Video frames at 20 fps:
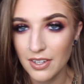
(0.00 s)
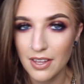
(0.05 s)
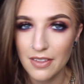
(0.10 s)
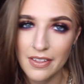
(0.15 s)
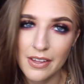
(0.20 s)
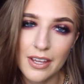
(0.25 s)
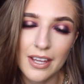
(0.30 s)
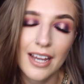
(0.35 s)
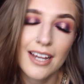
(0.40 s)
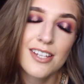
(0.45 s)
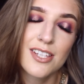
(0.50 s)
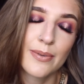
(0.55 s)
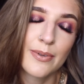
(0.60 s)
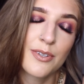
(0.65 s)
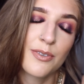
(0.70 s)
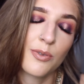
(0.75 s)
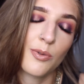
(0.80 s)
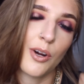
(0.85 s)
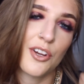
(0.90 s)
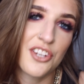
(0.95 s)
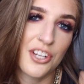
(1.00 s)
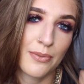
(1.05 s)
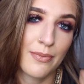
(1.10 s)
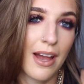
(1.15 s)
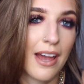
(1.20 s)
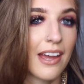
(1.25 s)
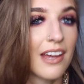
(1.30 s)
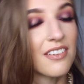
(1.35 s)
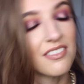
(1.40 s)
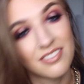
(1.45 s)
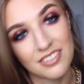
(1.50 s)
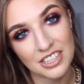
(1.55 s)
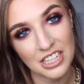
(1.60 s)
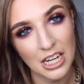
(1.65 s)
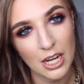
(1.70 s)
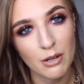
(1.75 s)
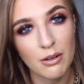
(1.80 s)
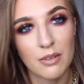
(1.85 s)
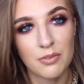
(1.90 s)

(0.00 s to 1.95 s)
Thank you guys so much for watching my video.